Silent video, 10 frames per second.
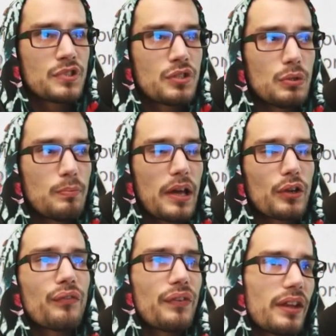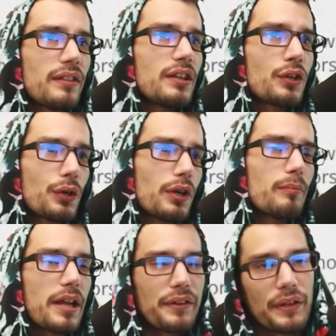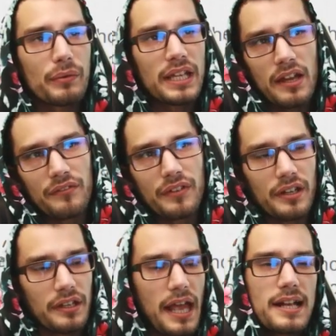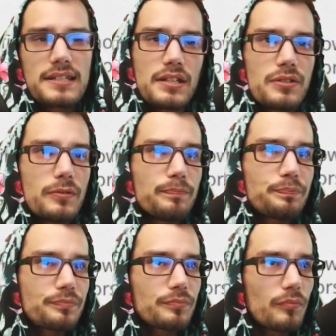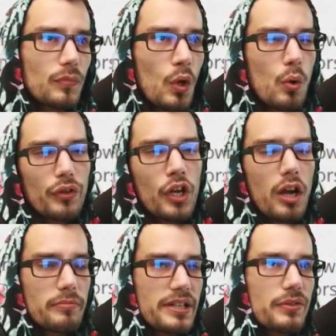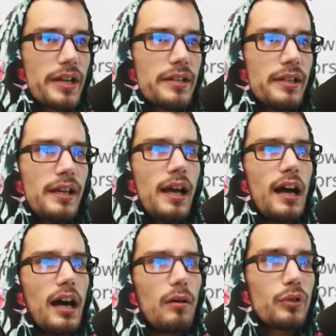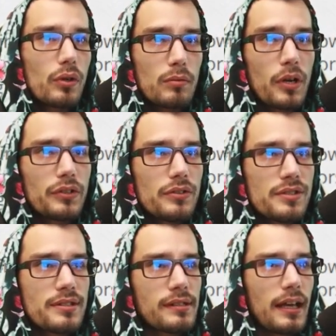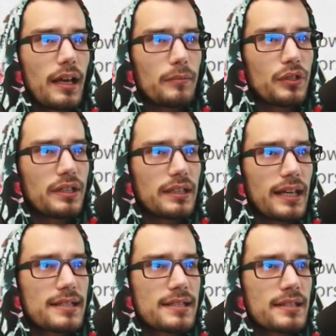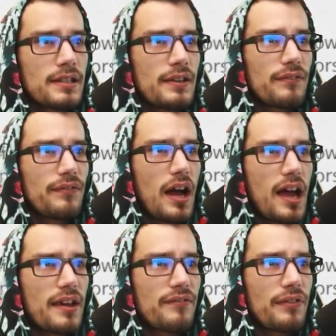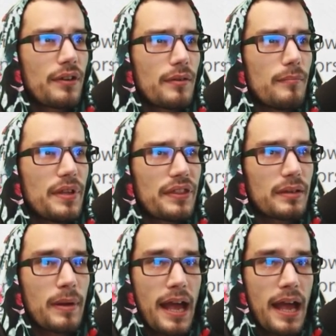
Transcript: to better fit the current meta that we have uh, access to or the card base, right? Uh, Pre order bundles, um, you can get five mythic